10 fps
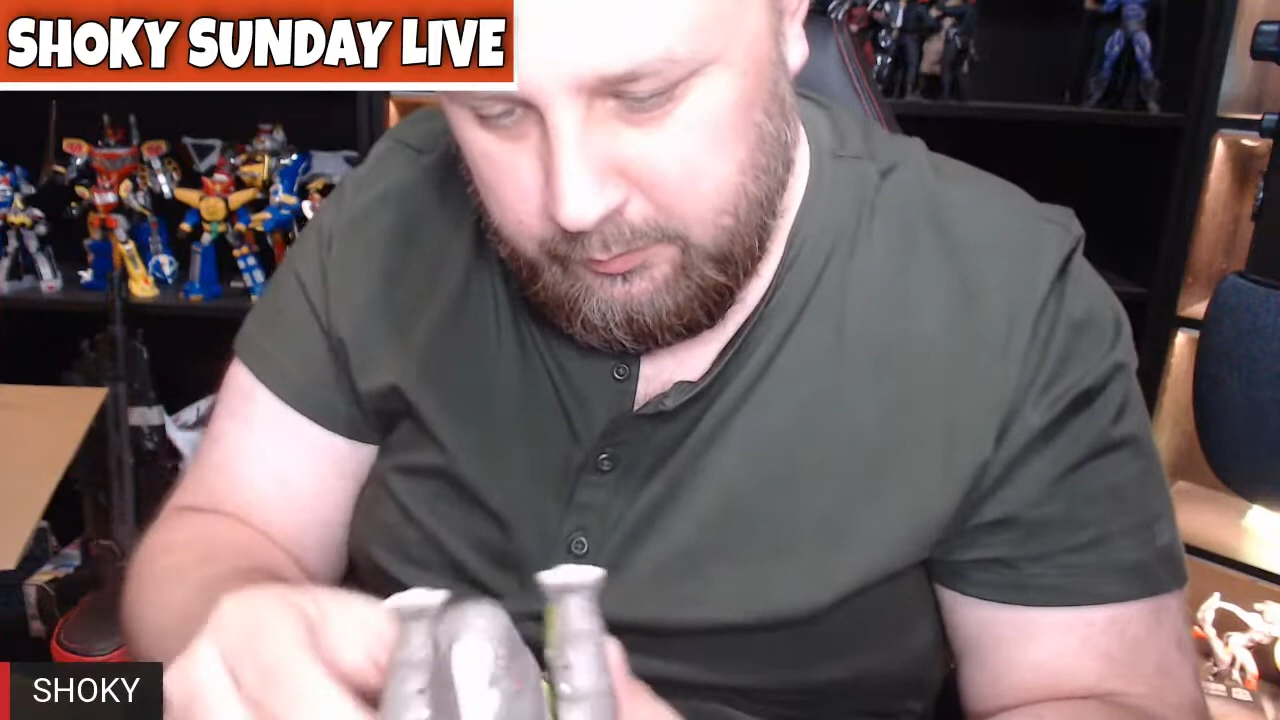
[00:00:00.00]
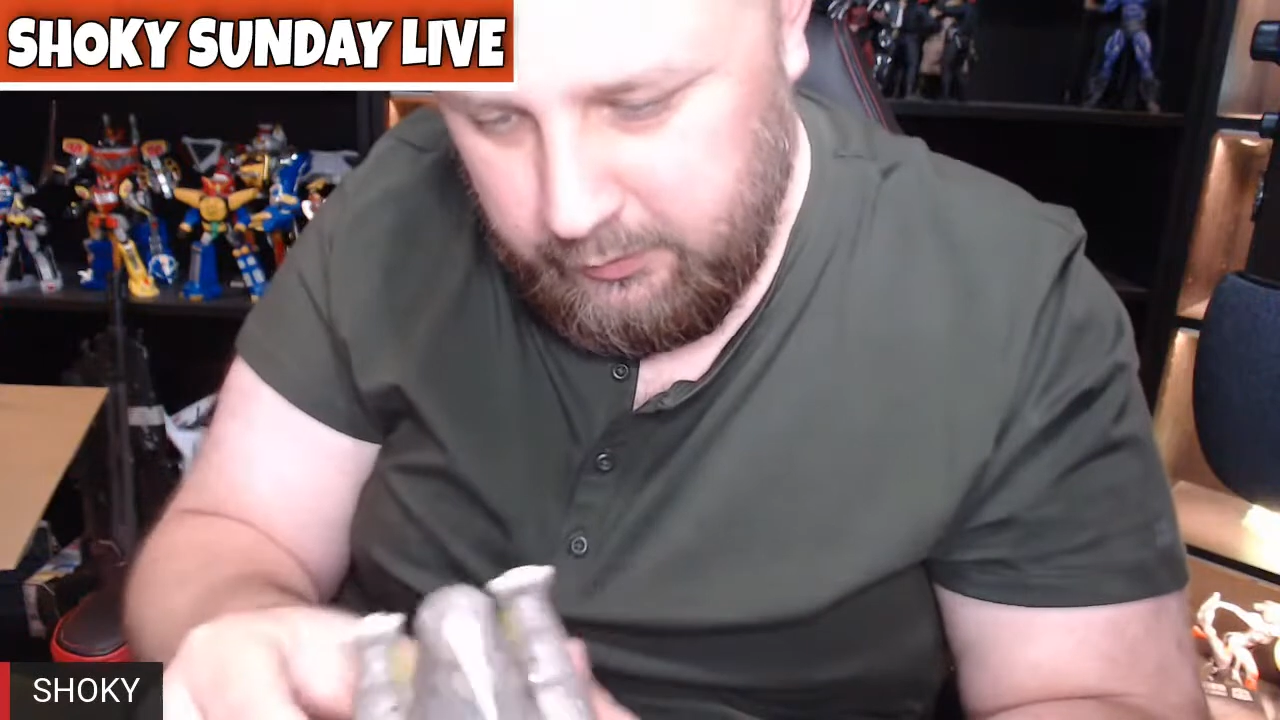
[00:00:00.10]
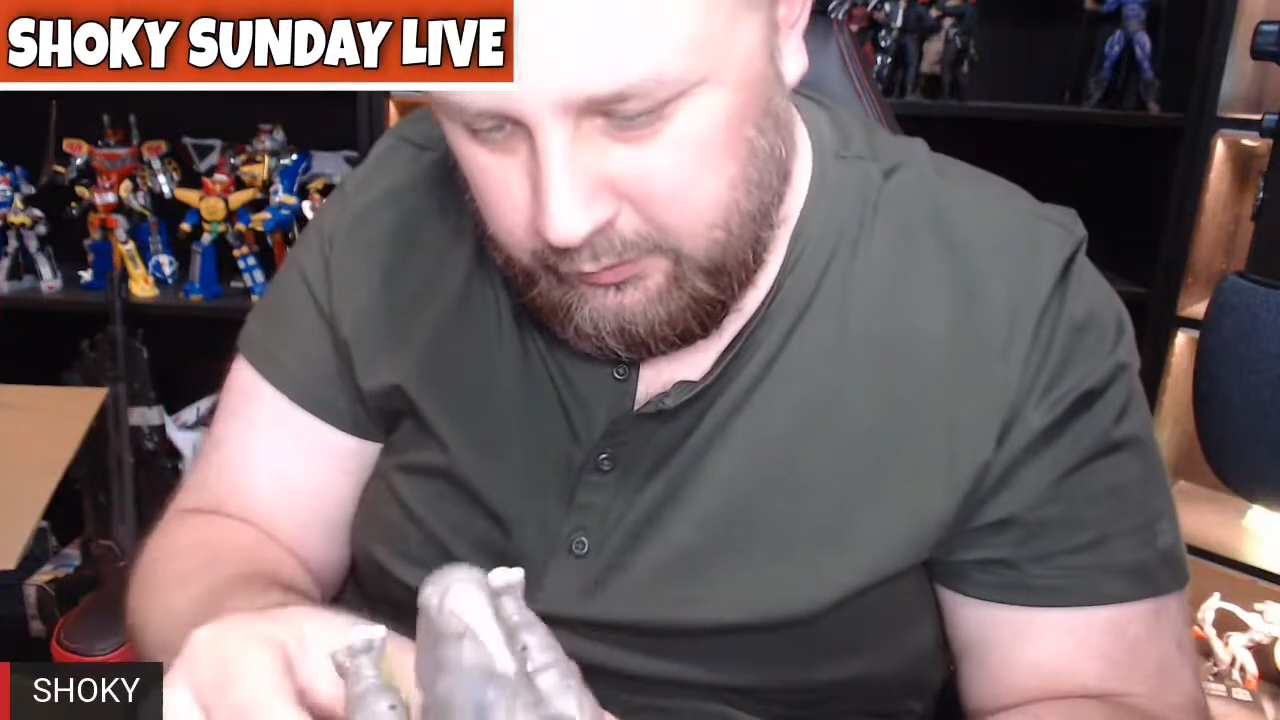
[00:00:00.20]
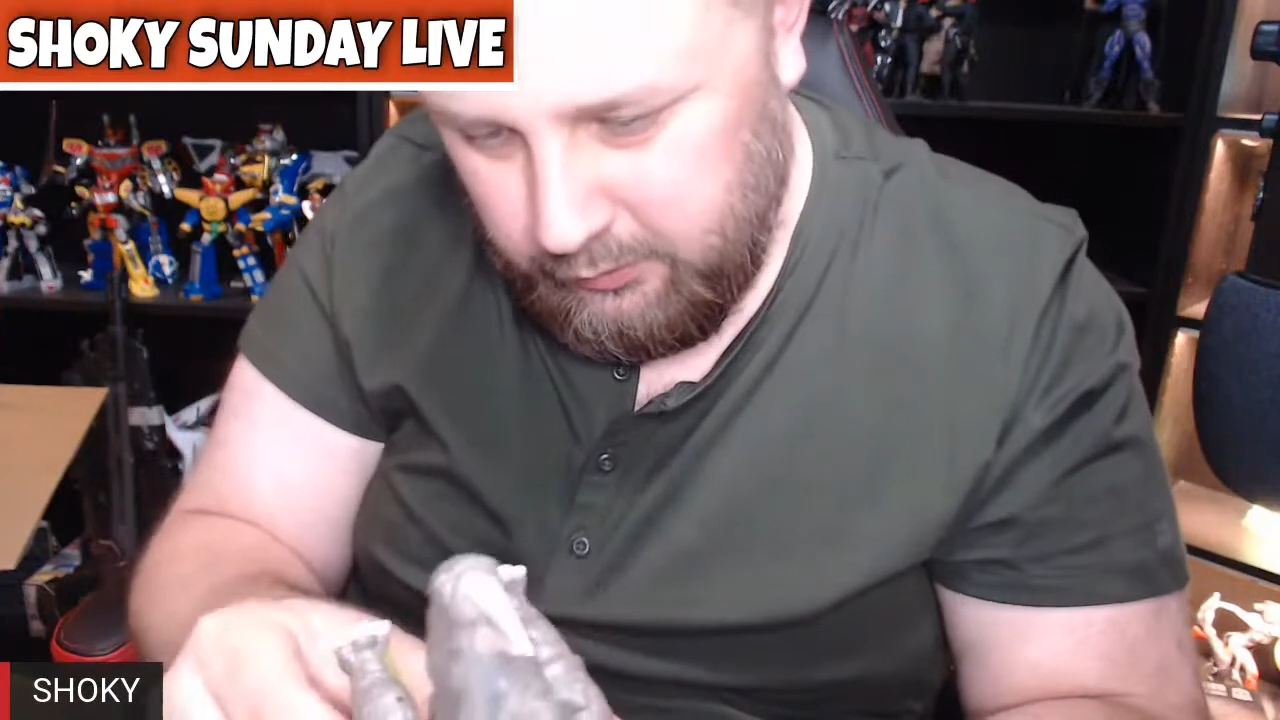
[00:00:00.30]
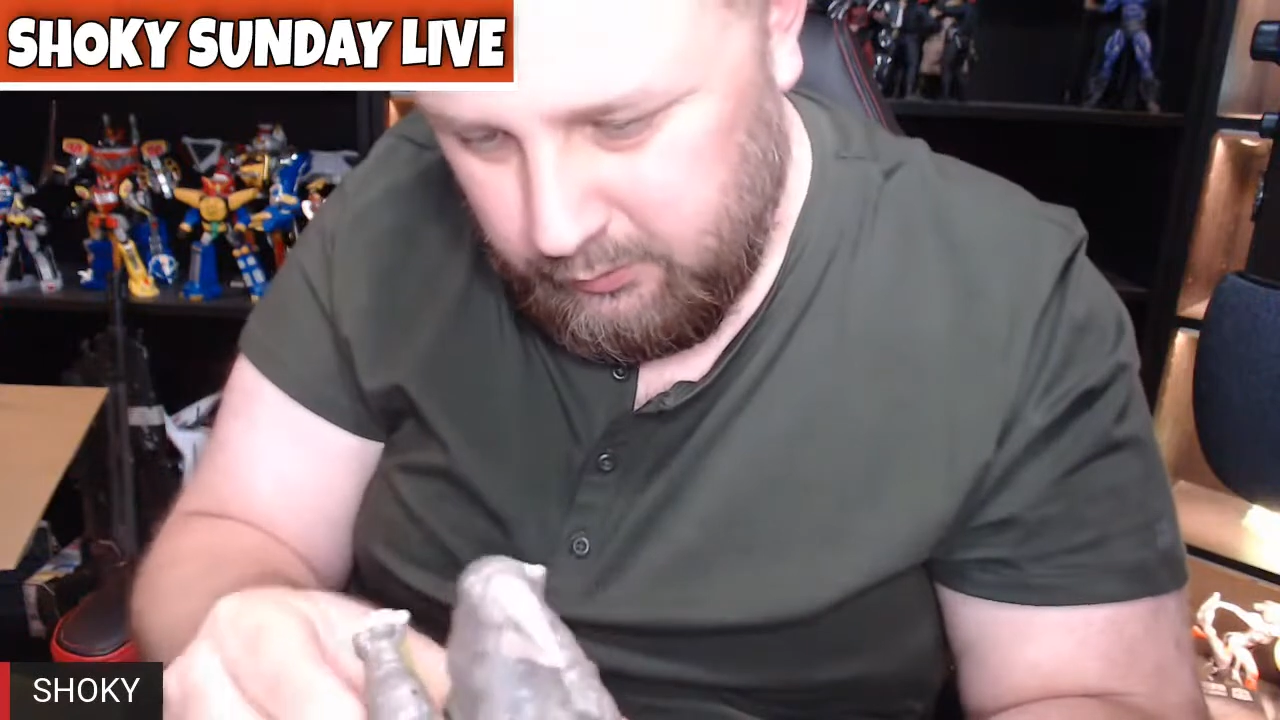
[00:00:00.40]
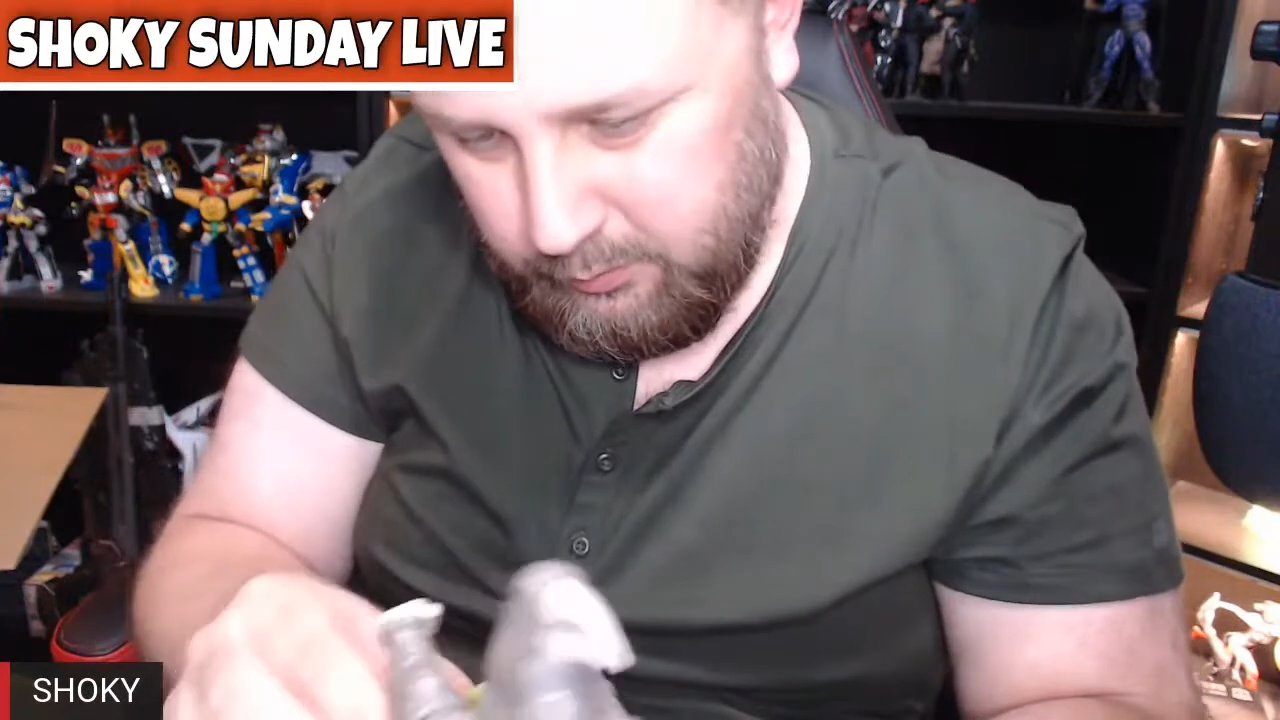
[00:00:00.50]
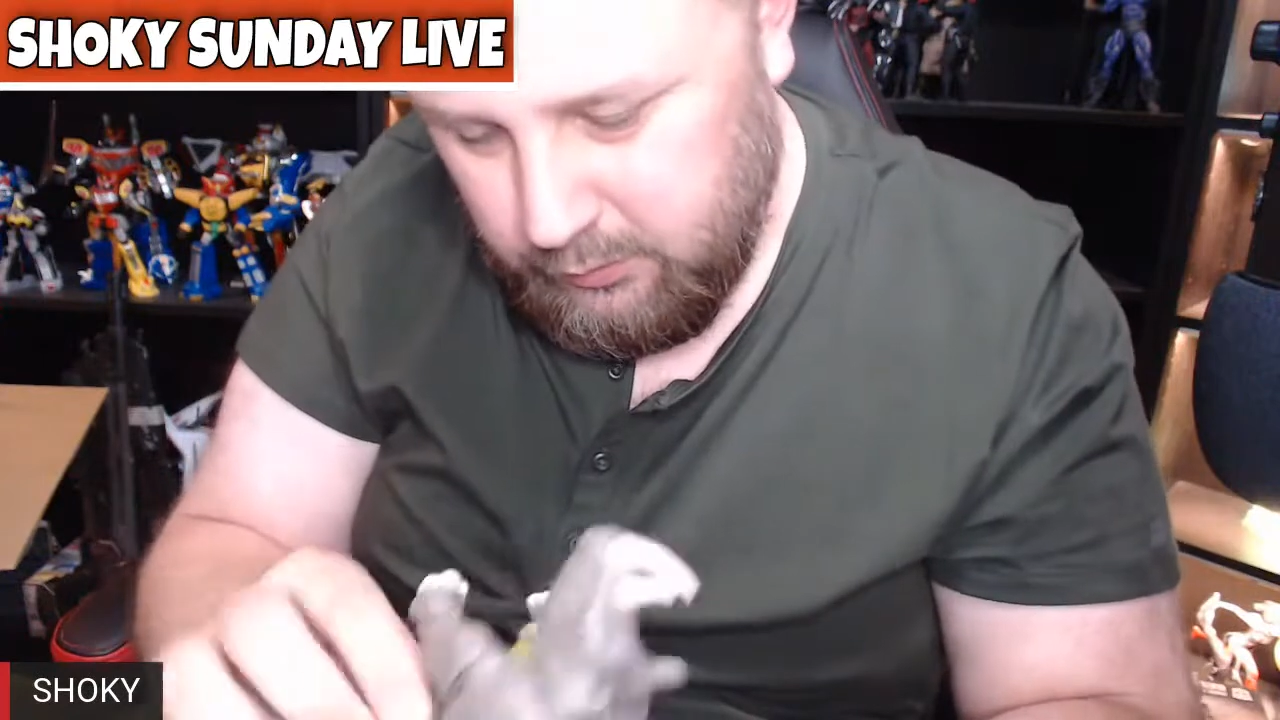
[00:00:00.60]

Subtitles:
up this little